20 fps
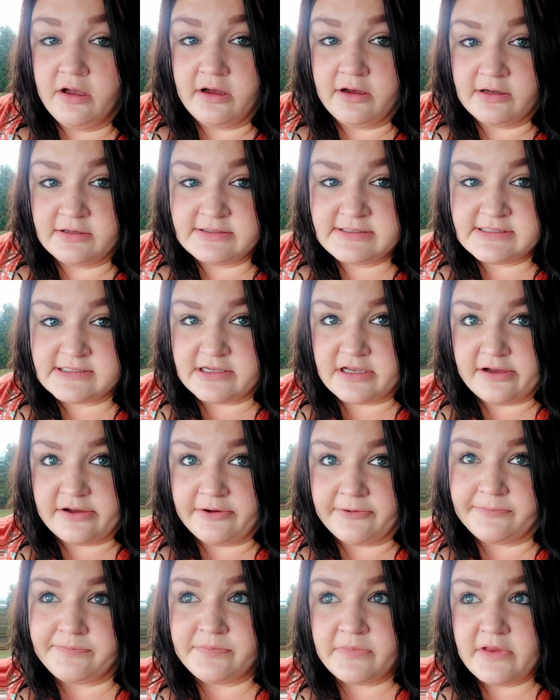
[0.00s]

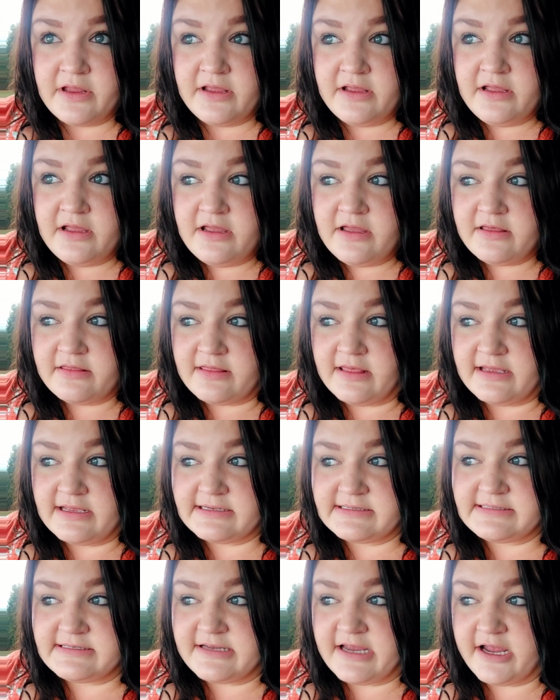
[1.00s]
Also, they
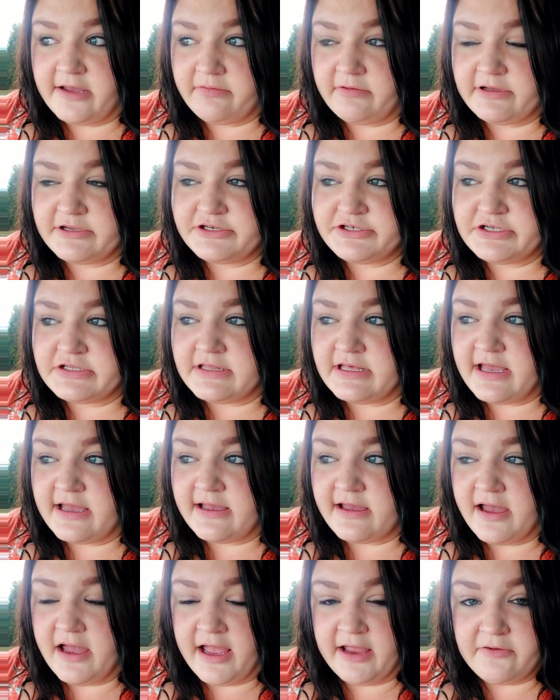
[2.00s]
established
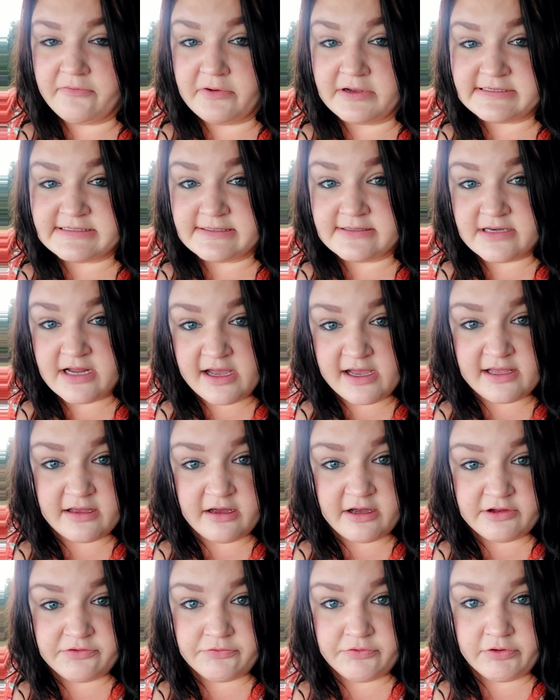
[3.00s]
that I was not
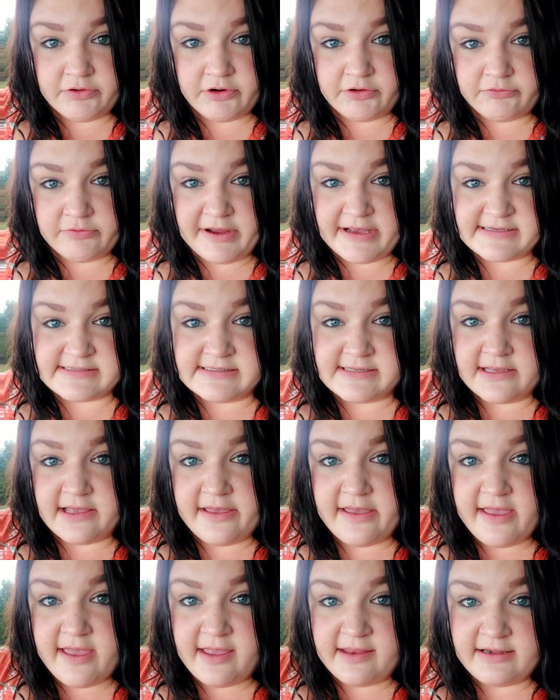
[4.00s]
under arrest at
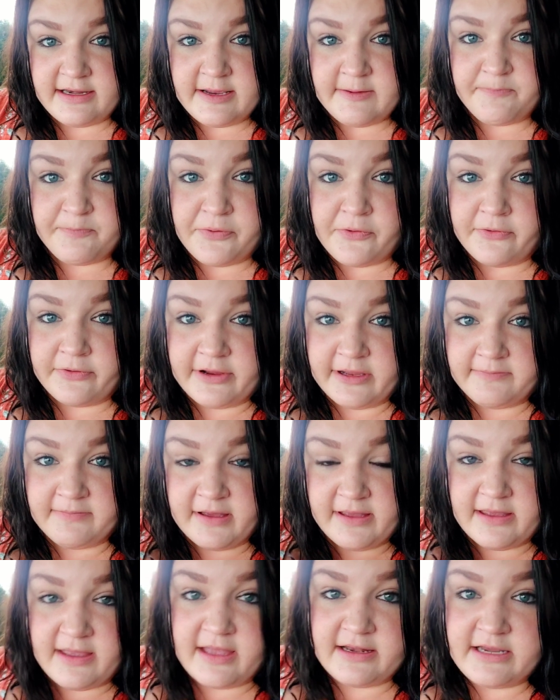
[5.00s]
any point
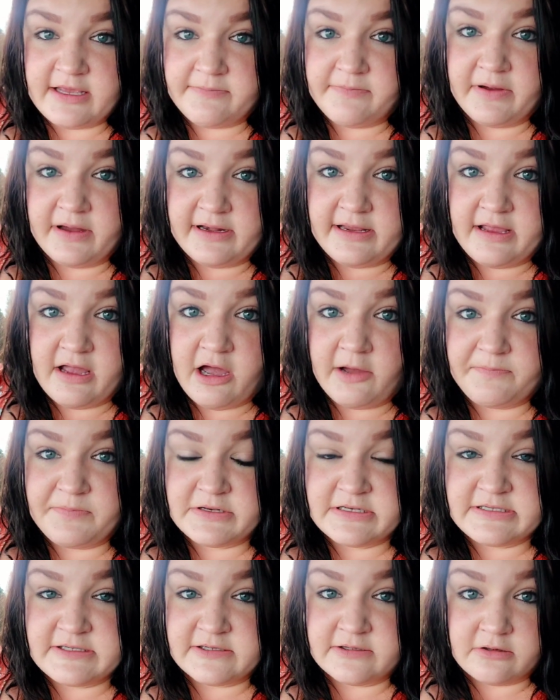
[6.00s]
by anybody up
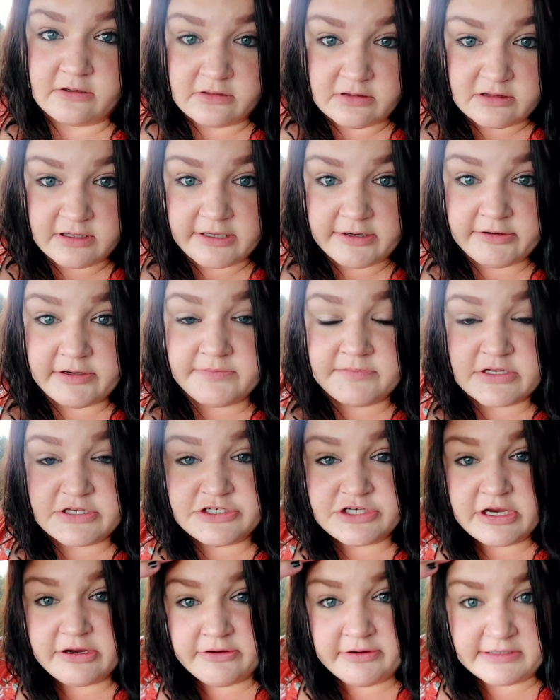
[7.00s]
until Larry
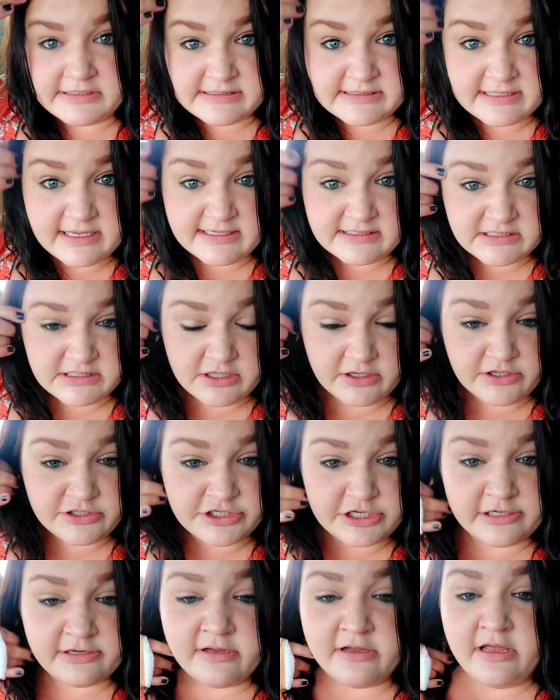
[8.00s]
Majerus, that
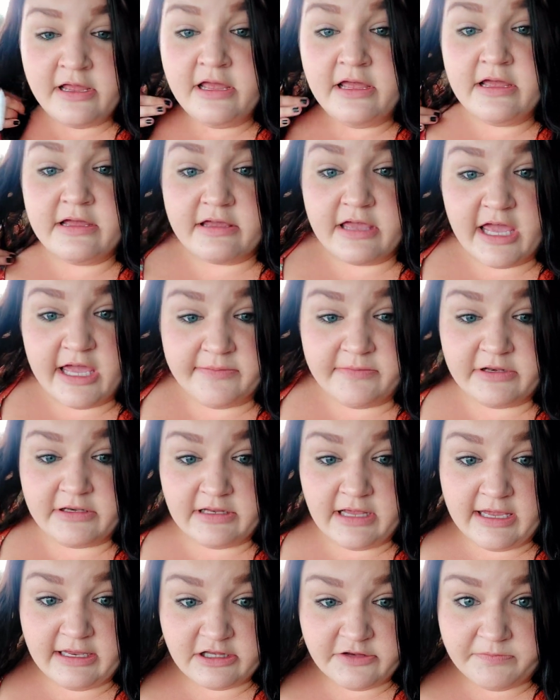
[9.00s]
sergeant, came
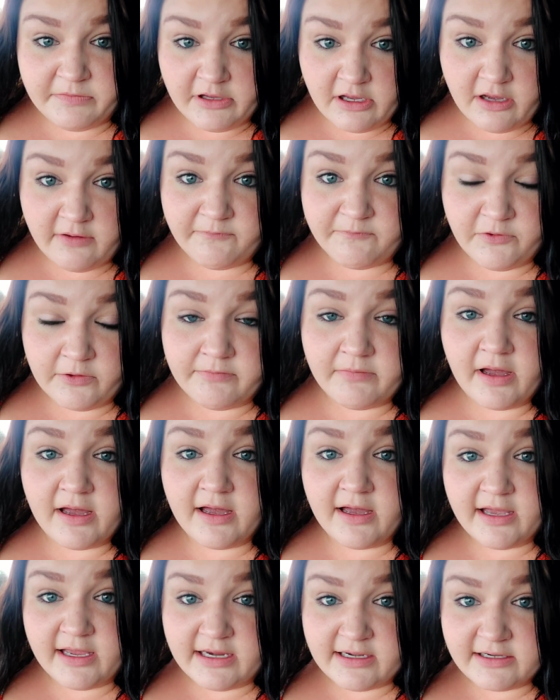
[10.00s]
and yanked me up from
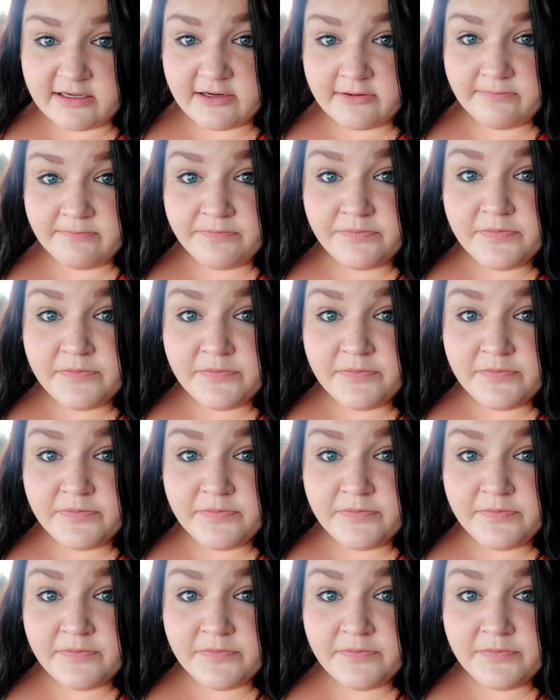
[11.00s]
behind.